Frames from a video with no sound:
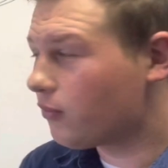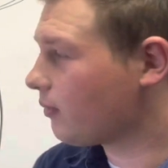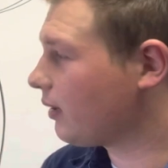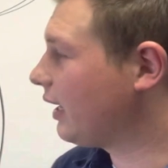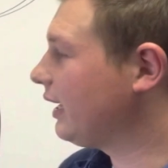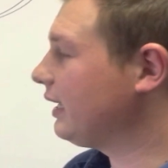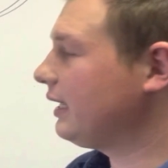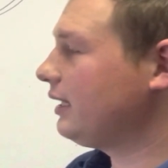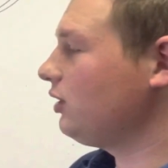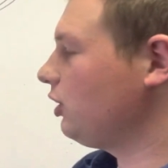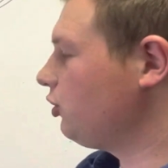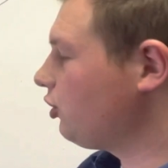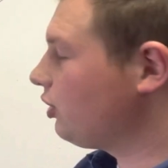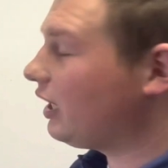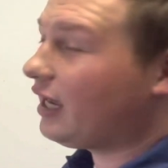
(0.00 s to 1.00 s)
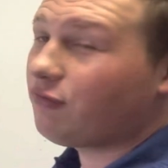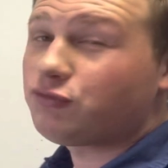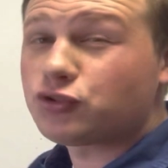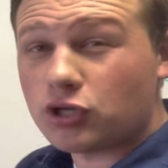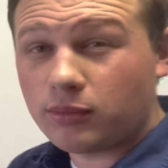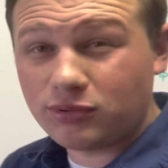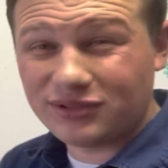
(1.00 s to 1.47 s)
right? And you're going to have
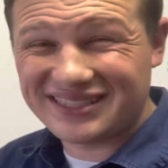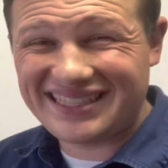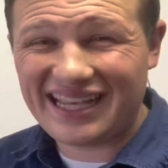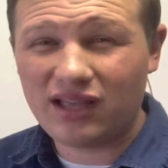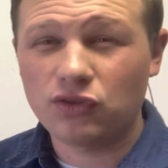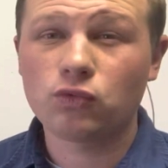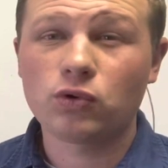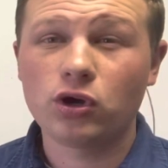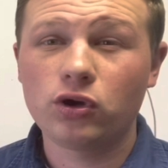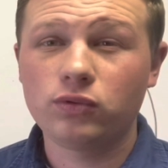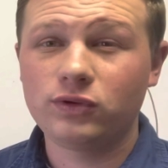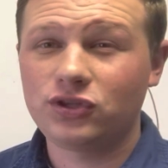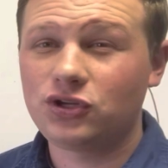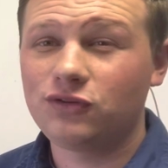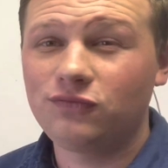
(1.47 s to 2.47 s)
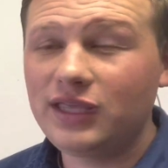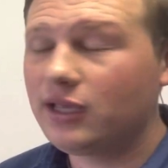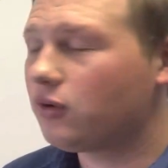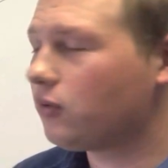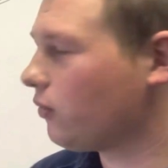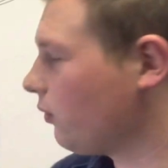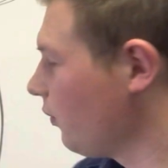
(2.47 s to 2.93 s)
troubles down the road with your
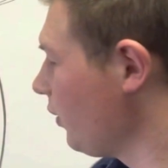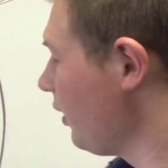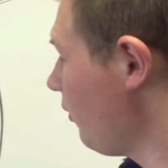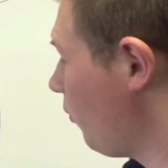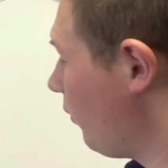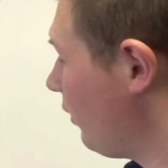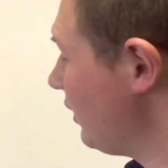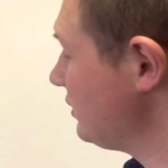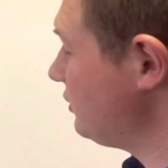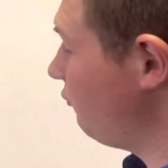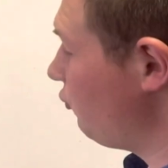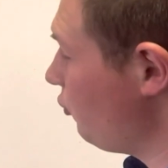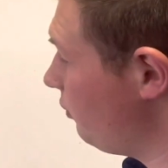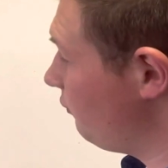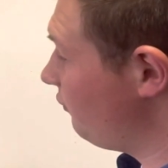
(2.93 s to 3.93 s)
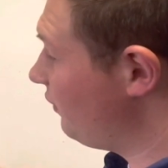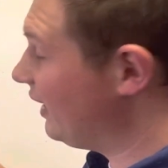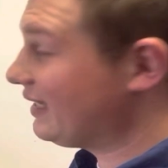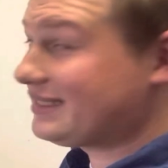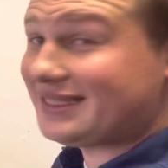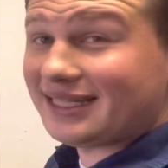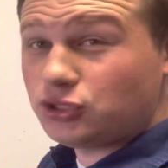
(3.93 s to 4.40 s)
vehicle. Whereas if you
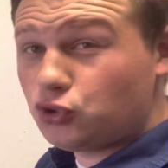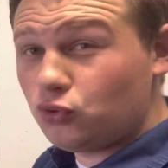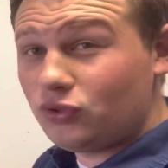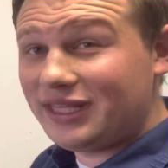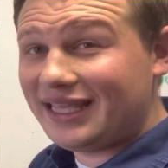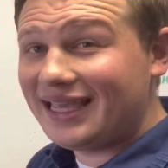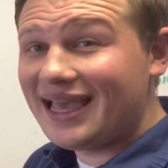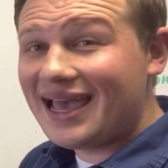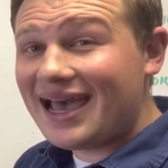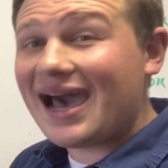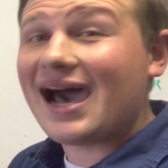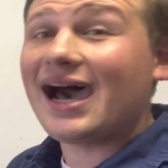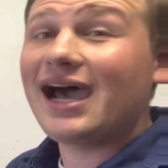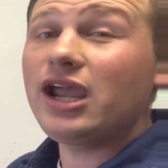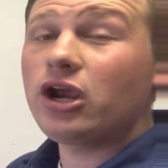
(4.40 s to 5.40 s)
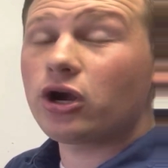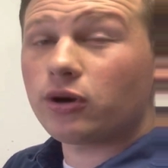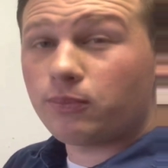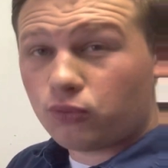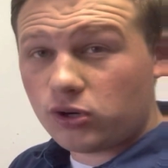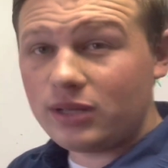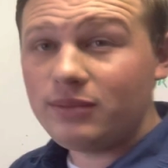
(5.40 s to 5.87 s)
invest into the higher
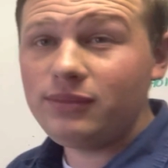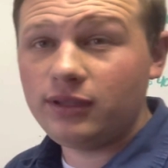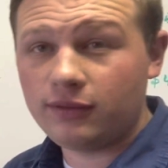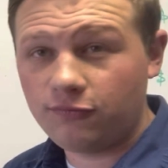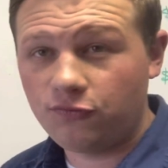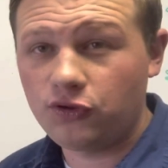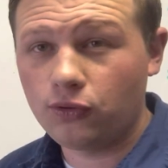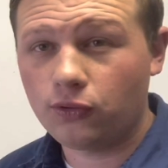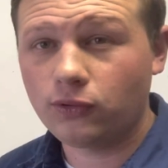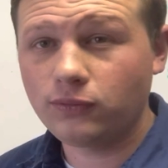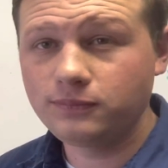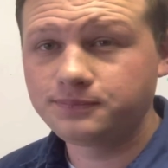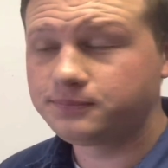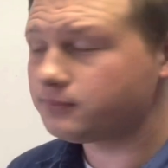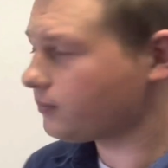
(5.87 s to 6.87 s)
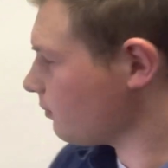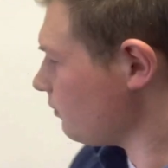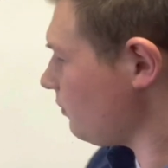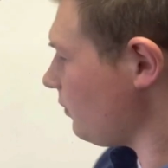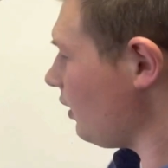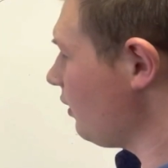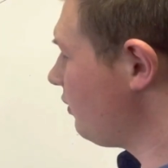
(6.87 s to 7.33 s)
premium fuel,
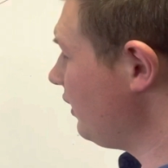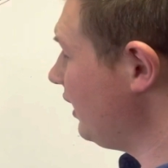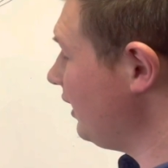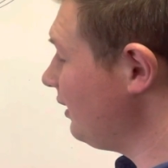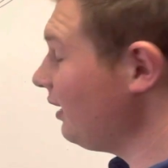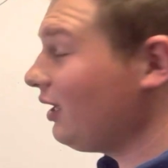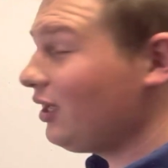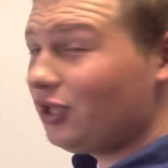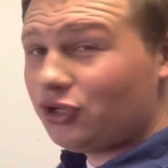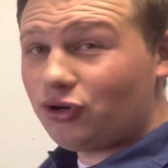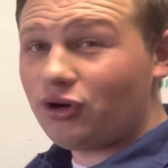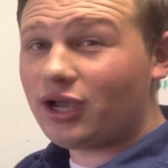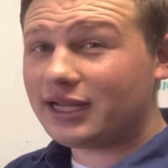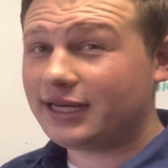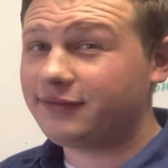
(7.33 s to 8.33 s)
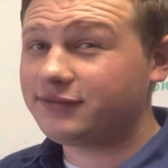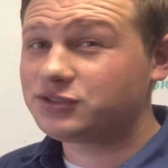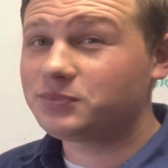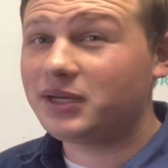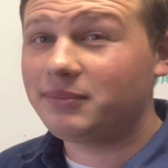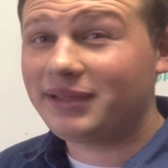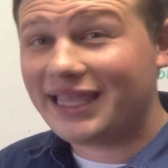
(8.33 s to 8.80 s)
then you're not going to have as
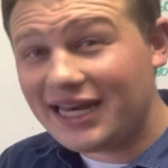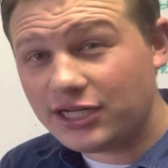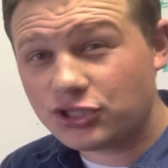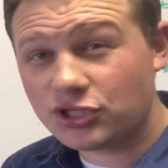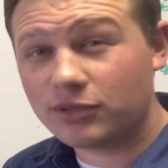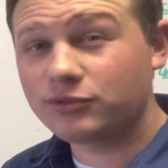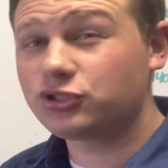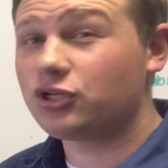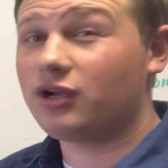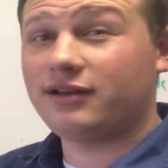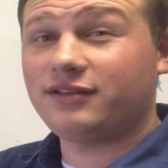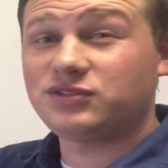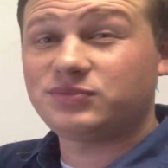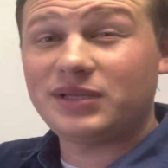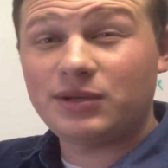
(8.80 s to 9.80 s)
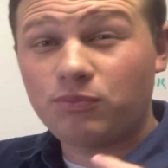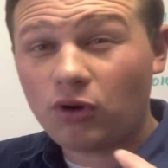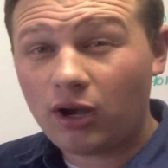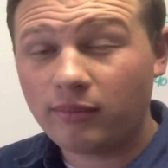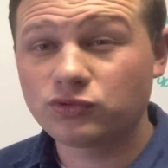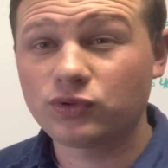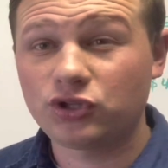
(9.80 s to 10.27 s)
many mechanic troubles, you're not going to have as many
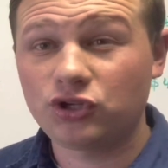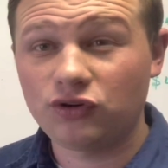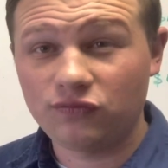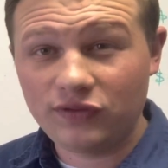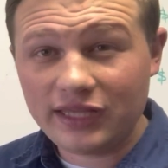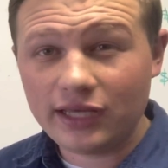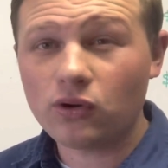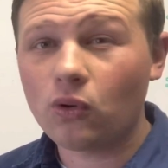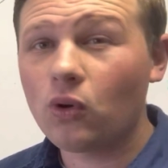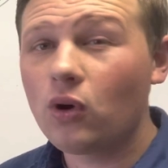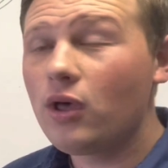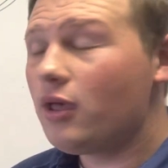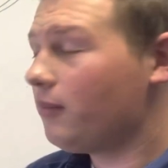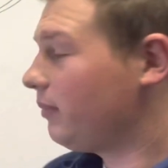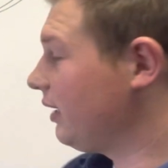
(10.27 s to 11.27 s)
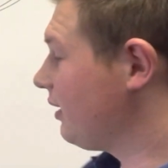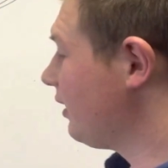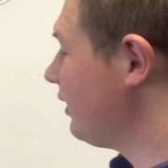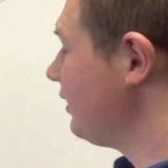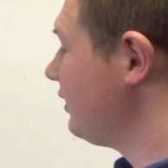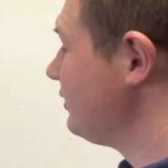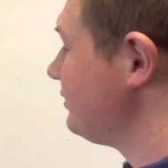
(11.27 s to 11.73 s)
problems with your vehicle
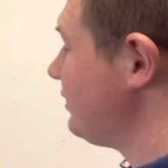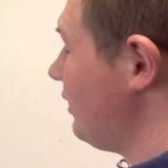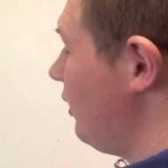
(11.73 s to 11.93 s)
because